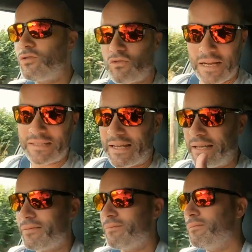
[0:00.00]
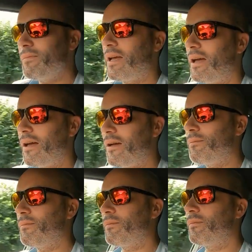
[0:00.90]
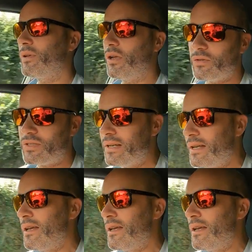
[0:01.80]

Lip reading: track day use,